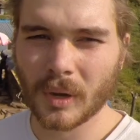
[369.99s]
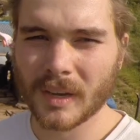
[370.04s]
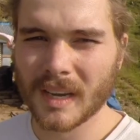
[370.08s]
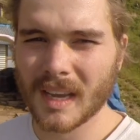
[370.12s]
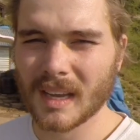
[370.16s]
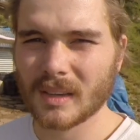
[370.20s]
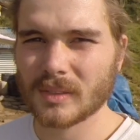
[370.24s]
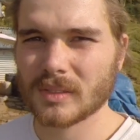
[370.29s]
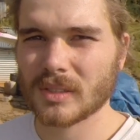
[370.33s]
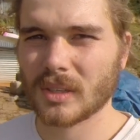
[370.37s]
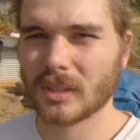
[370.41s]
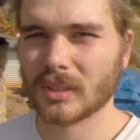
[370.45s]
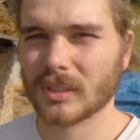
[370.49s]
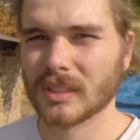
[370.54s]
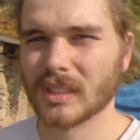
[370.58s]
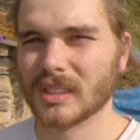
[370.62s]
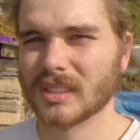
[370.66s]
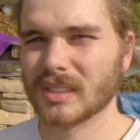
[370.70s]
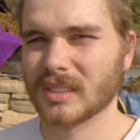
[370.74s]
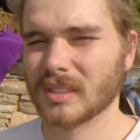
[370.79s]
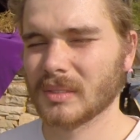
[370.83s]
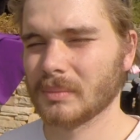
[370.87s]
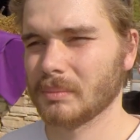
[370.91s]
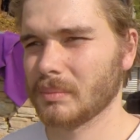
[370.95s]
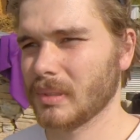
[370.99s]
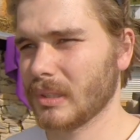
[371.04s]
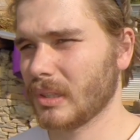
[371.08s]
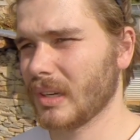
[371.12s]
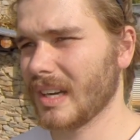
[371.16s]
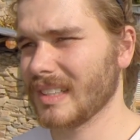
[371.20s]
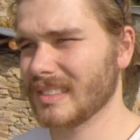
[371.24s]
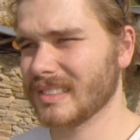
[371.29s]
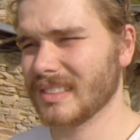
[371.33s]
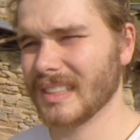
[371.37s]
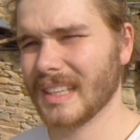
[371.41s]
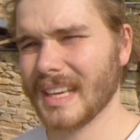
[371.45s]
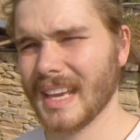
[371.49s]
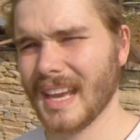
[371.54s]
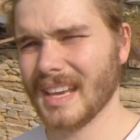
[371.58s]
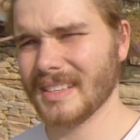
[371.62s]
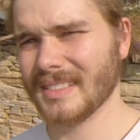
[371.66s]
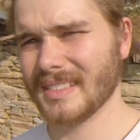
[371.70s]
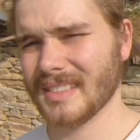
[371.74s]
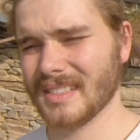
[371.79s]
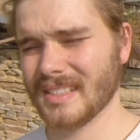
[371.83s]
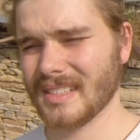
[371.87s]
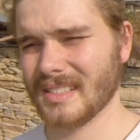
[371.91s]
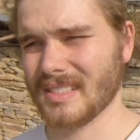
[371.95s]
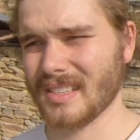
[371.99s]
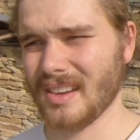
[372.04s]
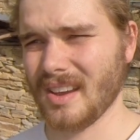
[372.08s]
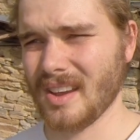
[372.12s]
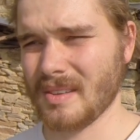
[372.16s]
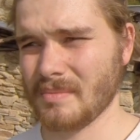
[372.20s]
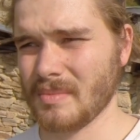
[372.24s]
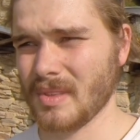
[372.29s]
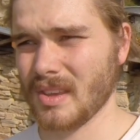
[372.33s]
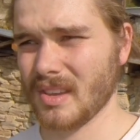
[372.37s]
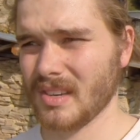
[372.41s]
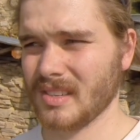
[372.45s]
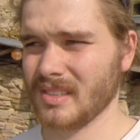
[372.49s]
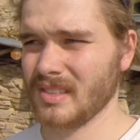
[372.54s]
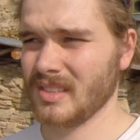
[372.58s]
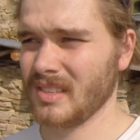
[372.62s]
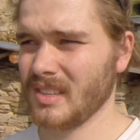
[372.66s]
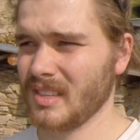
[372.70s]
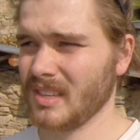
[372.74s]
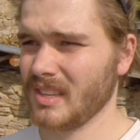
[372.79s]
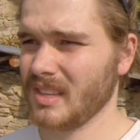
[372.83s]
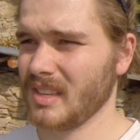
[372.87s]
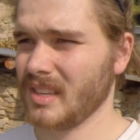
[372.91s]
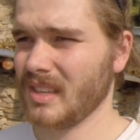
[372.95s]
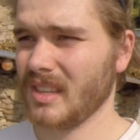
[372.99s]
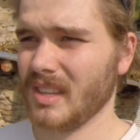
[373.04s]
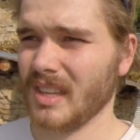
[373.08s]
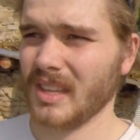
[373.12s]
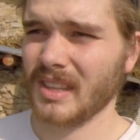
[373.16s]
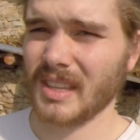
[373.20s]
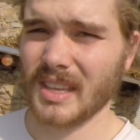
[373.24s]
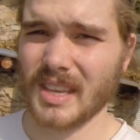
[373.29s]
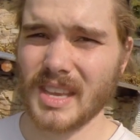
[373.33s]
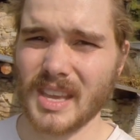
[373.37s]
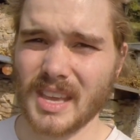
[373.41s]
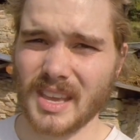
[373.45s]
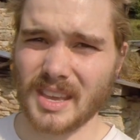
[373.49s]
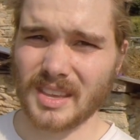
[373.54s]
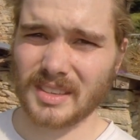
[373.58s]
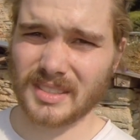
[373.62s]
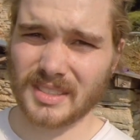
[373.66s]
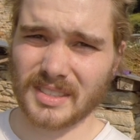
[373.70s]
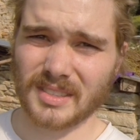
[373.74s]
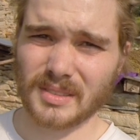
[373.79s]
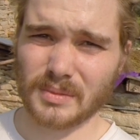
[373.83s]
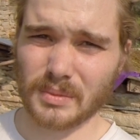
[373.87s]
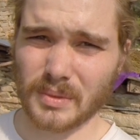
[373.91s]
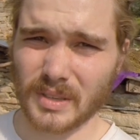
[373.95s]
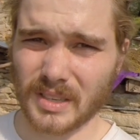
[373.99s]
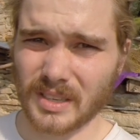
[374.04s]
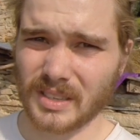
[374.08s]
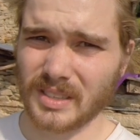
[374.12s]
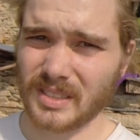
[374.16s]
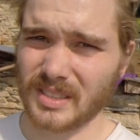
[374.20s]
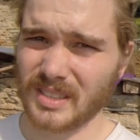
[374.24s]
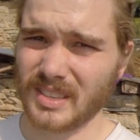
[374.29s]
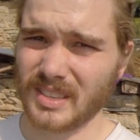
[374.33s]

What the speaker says: One household has progressed to gas in the time that, in the year since we